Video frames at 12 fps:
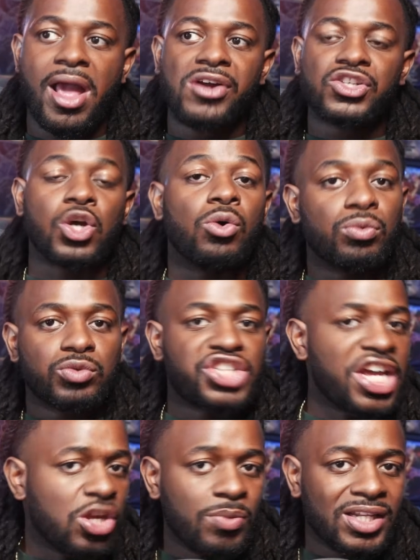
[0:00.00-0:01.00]
So
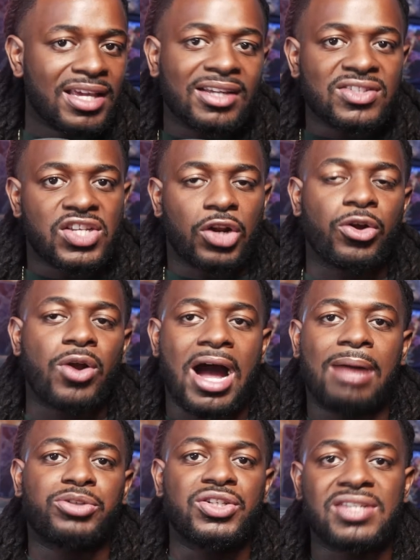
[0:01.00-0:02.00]
genuinely consider your
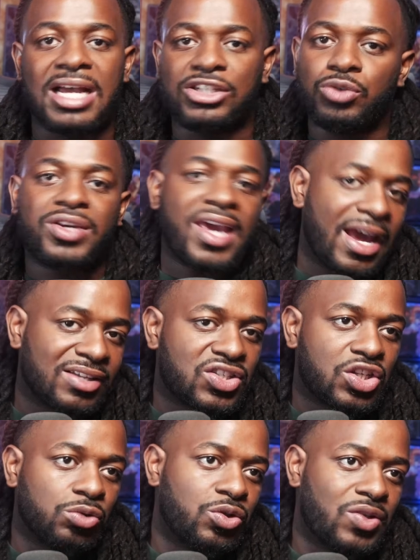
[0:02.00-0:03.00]
options, as you can
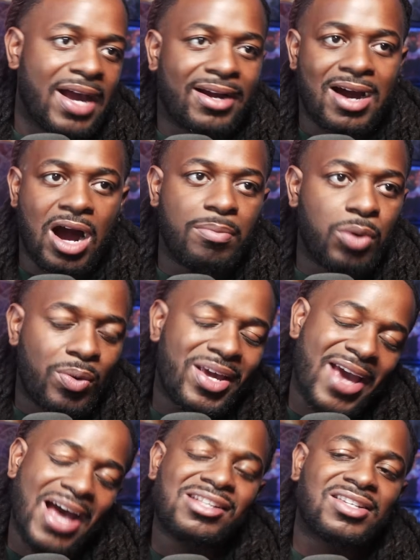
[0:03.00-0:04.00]
still do that
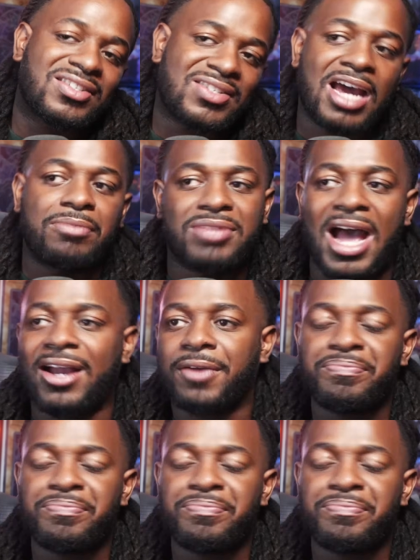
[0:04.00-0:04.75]
combo-y-esque type deck.